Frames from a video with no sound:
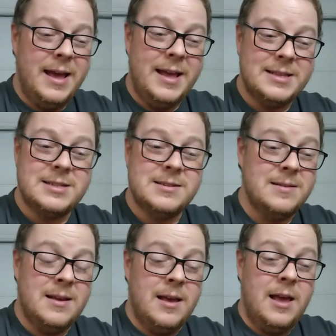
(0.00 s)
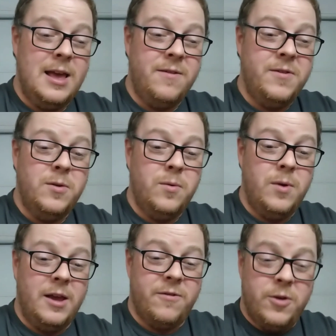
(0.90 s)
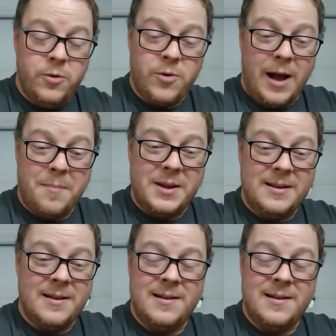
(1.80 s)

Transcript: It's if you drop it,